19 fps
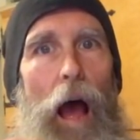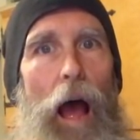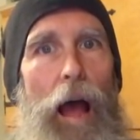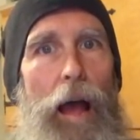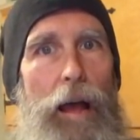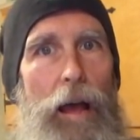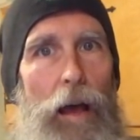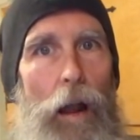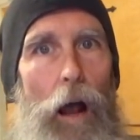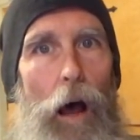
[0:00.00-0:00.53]

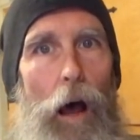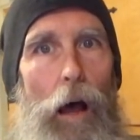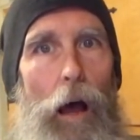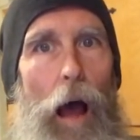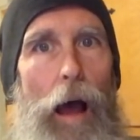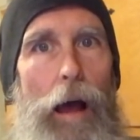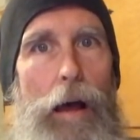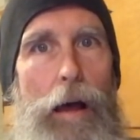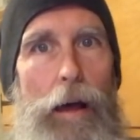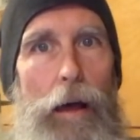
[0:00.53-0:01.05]
I
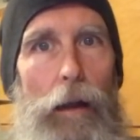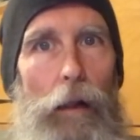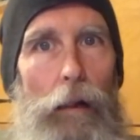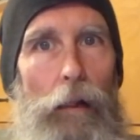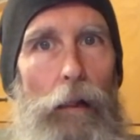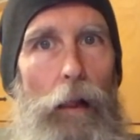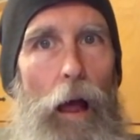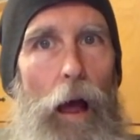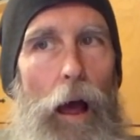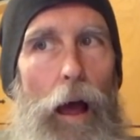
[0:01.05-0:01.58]

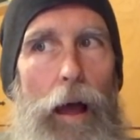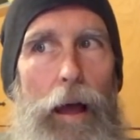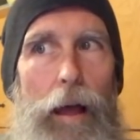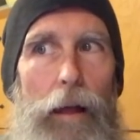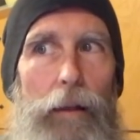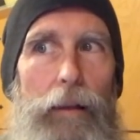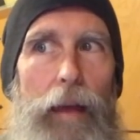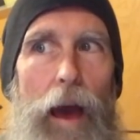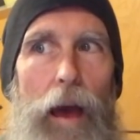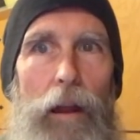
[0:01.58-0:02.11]

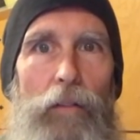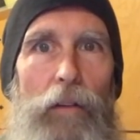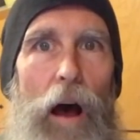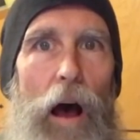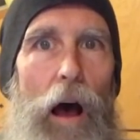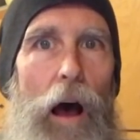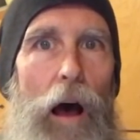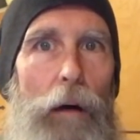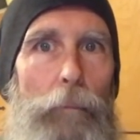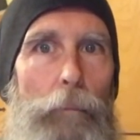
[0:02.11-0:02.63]
had kind of
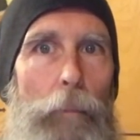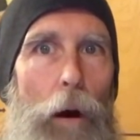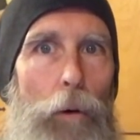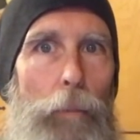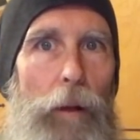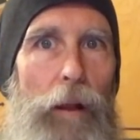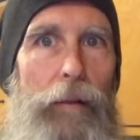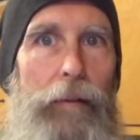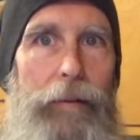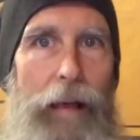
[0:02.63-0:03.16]
aha
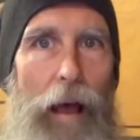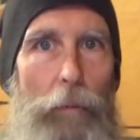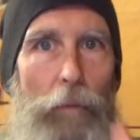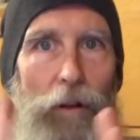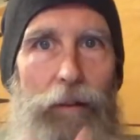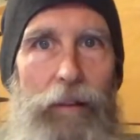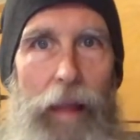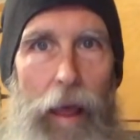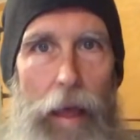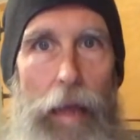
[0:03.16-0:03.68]
moments
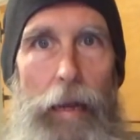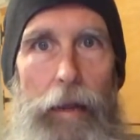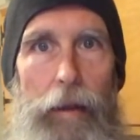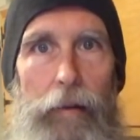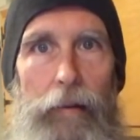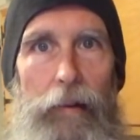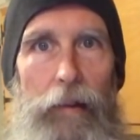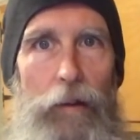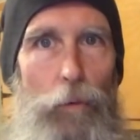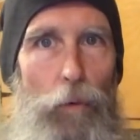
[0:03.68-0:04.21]

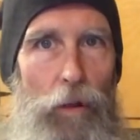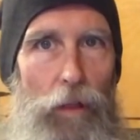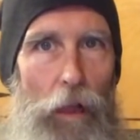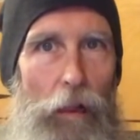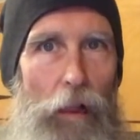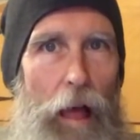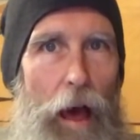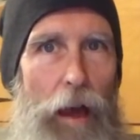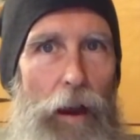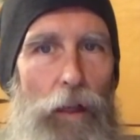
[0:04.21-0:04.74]
simultaneously with a
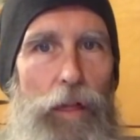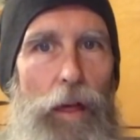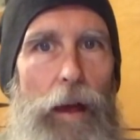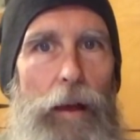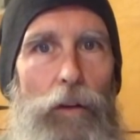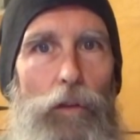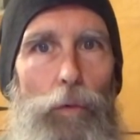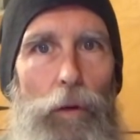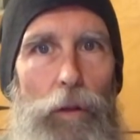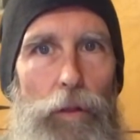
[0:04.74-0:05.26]
lot of
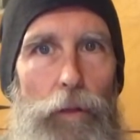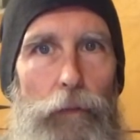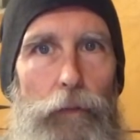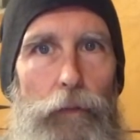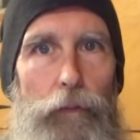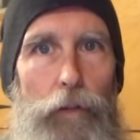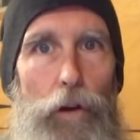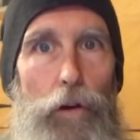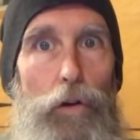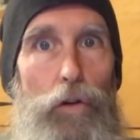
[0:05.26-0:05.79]
things, with the
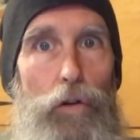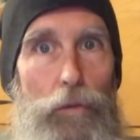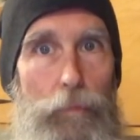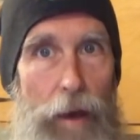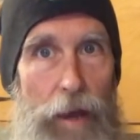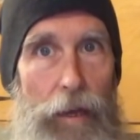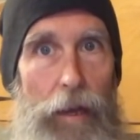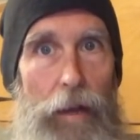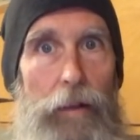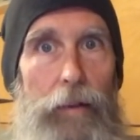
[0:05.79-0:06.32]
food
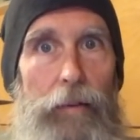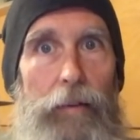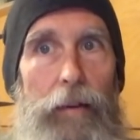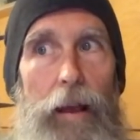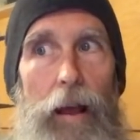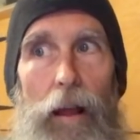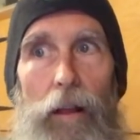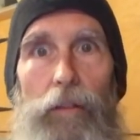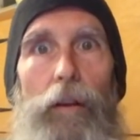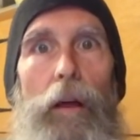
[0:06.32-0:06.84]
making
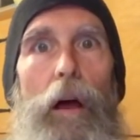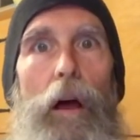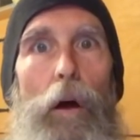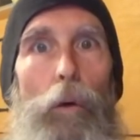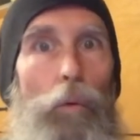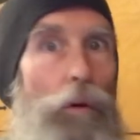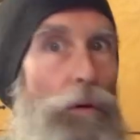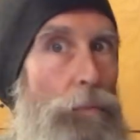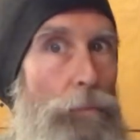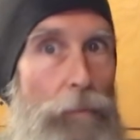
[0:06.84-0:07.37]
sense,
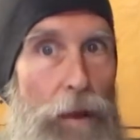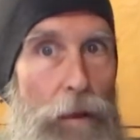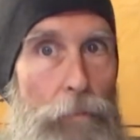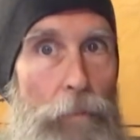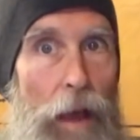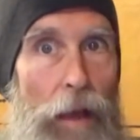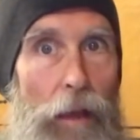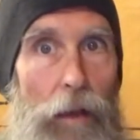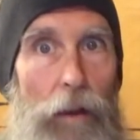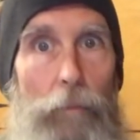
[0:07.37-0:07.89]
with me
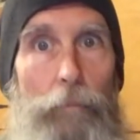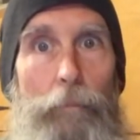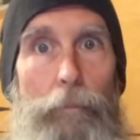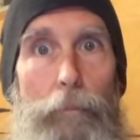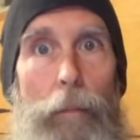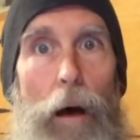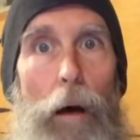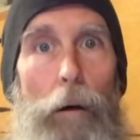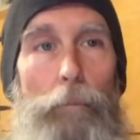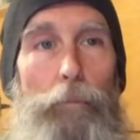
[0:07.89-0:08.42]

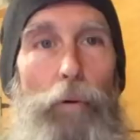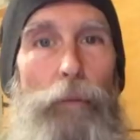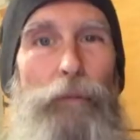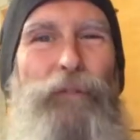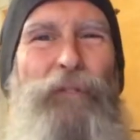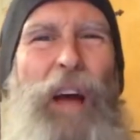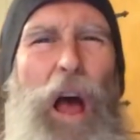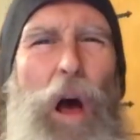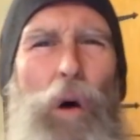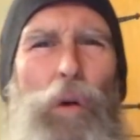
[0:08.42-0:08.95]
making a
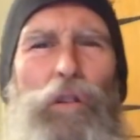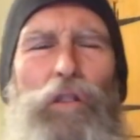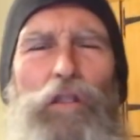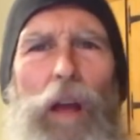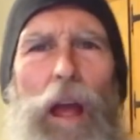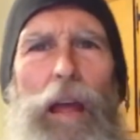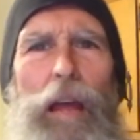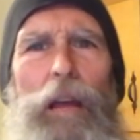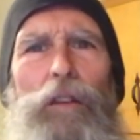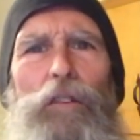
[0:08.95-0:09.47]
profound
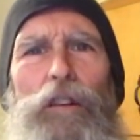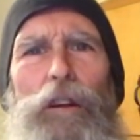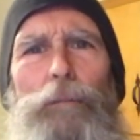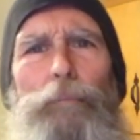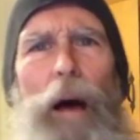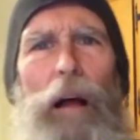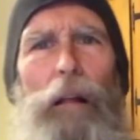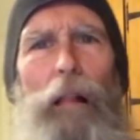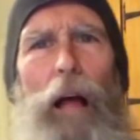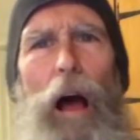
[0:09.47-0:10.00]
change in
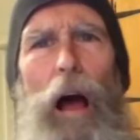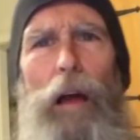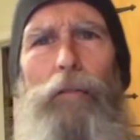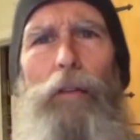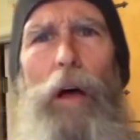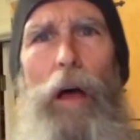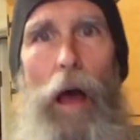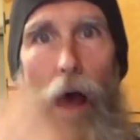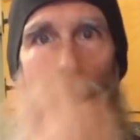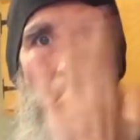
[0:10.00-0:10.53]
my
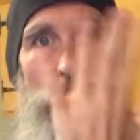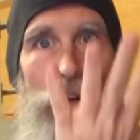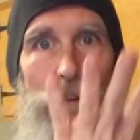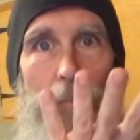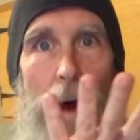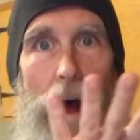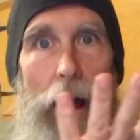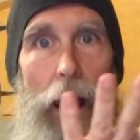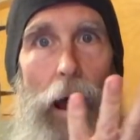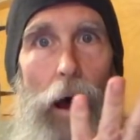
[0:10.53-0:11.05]
life, and
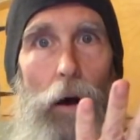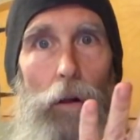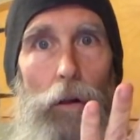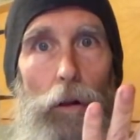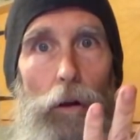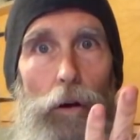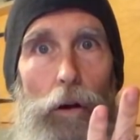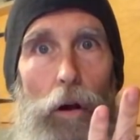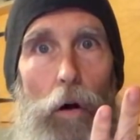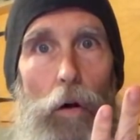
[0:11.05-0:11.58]
just my
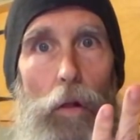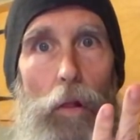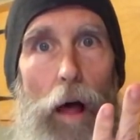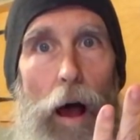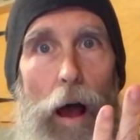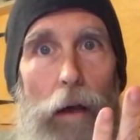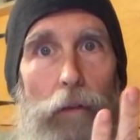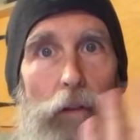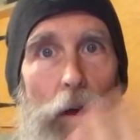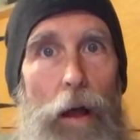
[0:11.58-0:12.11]
outlook on
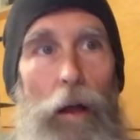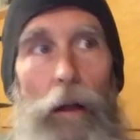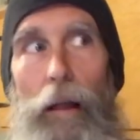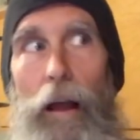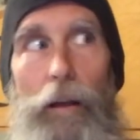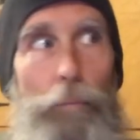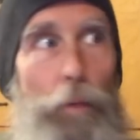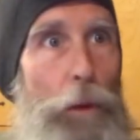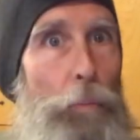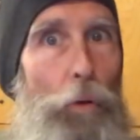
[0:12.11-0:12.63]
life.
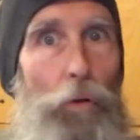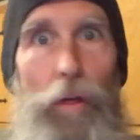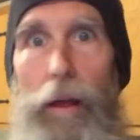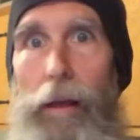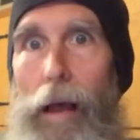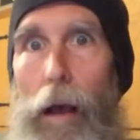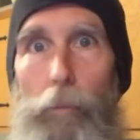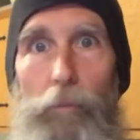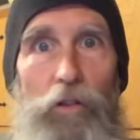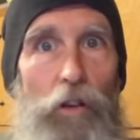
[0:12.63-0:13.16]
Like, people
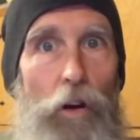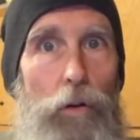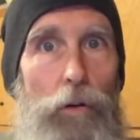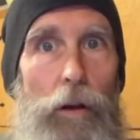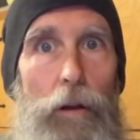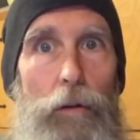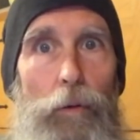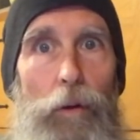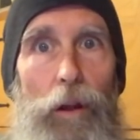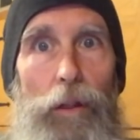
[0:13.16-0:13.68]
think I'm
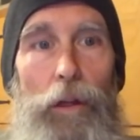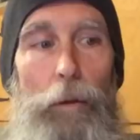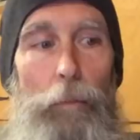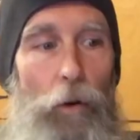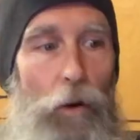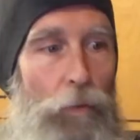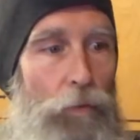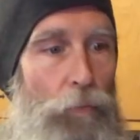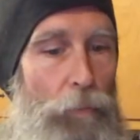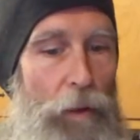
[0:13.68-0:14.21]
joking with them,
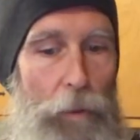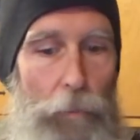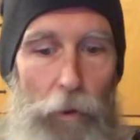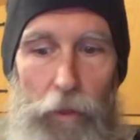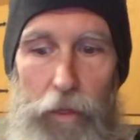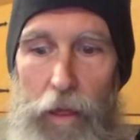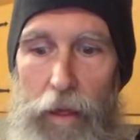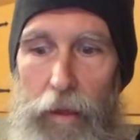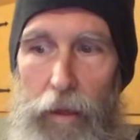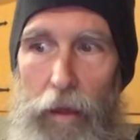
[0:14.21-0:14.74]
or people
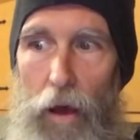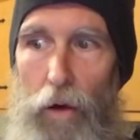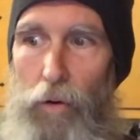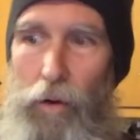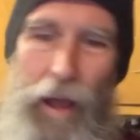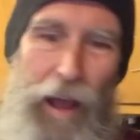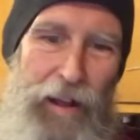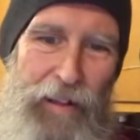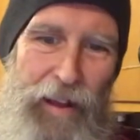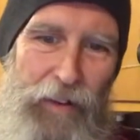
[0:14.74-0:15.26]
think,
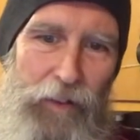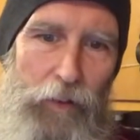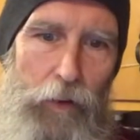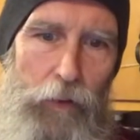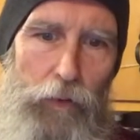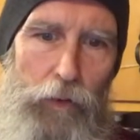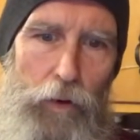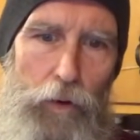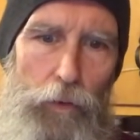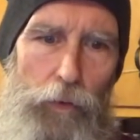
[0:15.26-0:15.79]
okay, that's
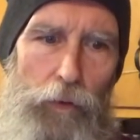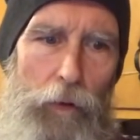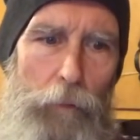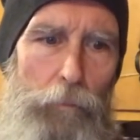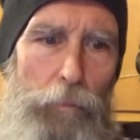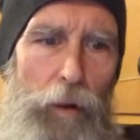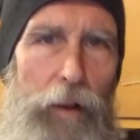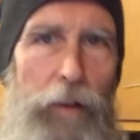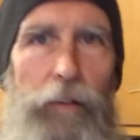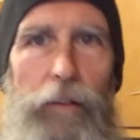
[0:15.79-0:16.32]
just too
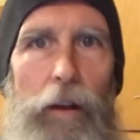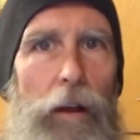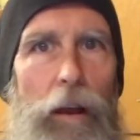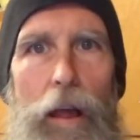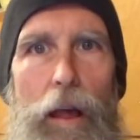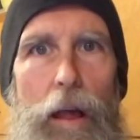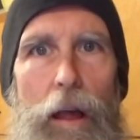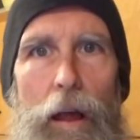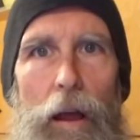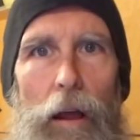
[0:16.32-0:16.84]
simplistic.
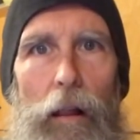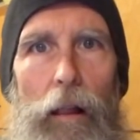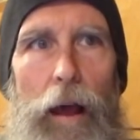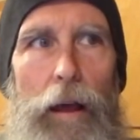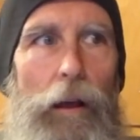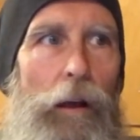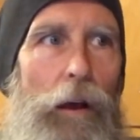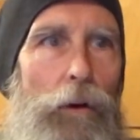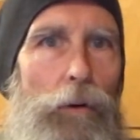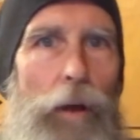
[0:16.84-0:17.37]

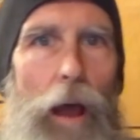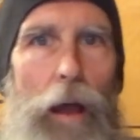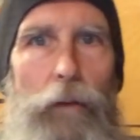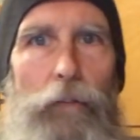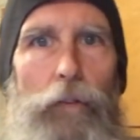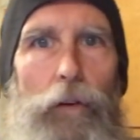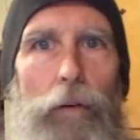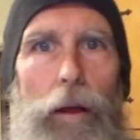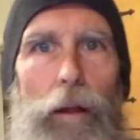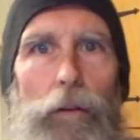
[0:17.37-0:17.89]
Like, okay,
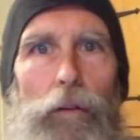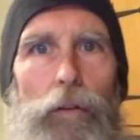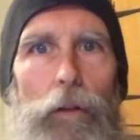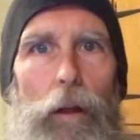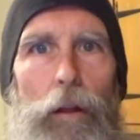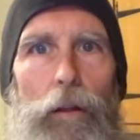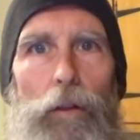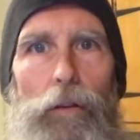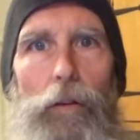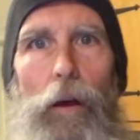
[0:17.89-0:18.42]
for
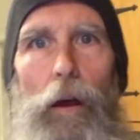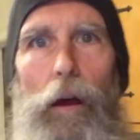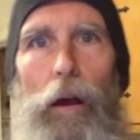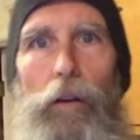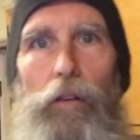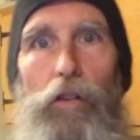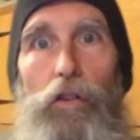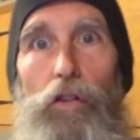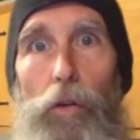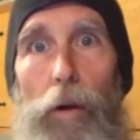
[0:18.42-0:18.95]
instance,
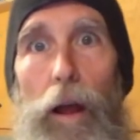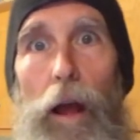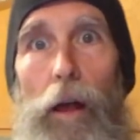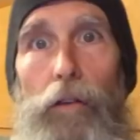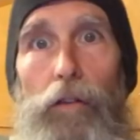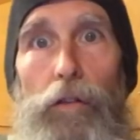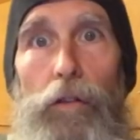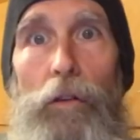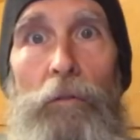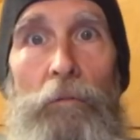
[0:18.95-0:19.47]

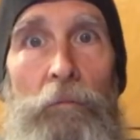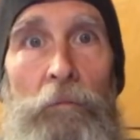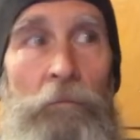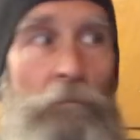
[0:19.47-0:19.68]
stress.